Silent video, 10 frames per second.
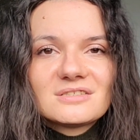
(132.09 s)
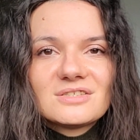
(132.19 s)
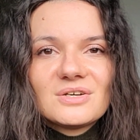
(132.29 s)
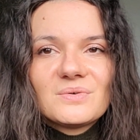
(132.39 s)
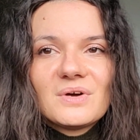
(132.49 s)

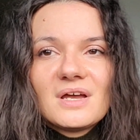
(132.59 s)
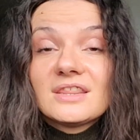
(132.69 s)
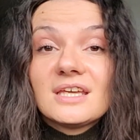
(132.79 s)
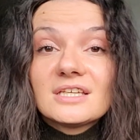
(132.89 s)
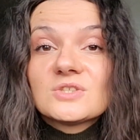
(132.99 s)
So I
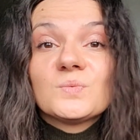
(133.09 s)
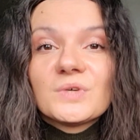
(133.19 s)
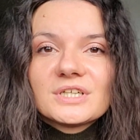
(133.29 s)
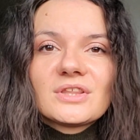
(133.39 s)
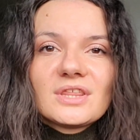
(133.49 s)
think it's
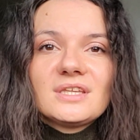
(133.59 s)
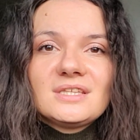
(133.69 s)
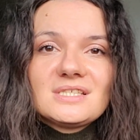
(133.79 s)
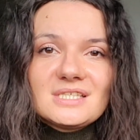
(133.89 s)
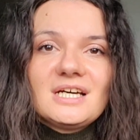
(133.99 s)
worth
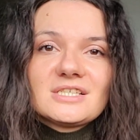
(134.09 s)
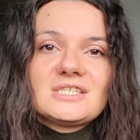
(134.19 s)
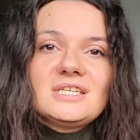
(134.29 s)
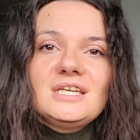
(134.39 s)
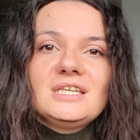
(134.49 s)

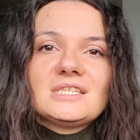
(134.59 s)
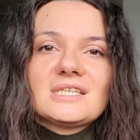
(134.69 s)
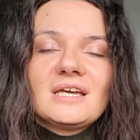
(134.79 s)
discussing it.